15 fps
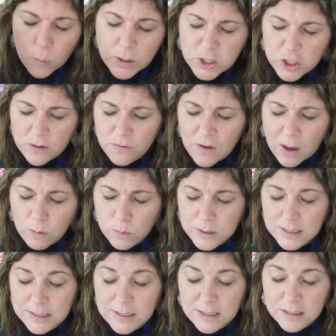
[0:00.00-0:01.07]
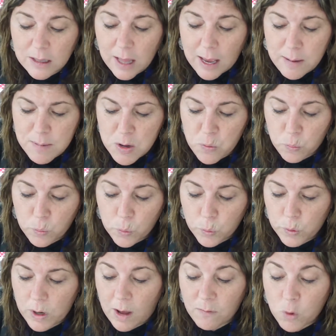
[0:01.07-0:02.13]
What she found was a slimy
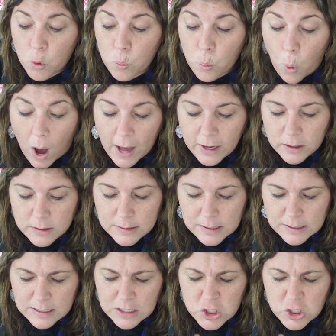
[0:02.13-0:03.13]
root of a water lily.